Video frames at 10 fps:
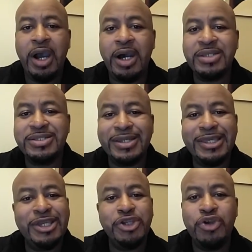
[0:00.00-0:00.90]
uh, to
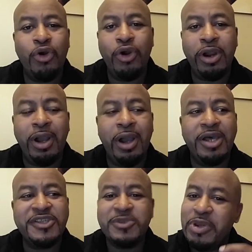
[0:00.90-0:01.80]
get your
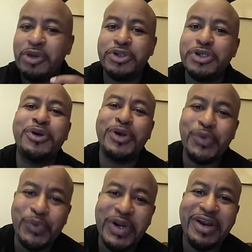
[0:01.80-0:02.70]
uh, spiritual
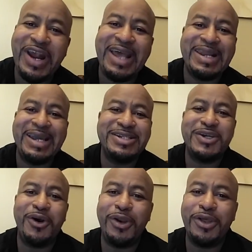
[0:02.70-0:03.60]
career, I'd like
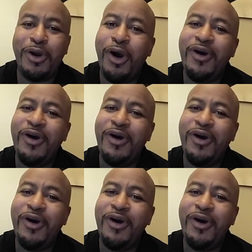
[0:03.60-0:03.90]
to call it,